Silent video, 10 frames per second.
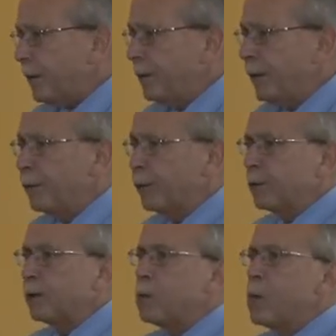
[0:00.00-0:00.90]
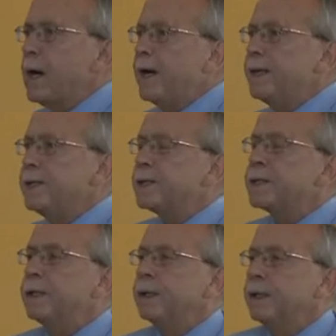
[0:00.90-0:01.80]
then thought it
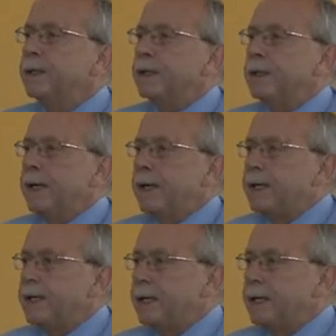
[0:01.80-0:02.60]
wise that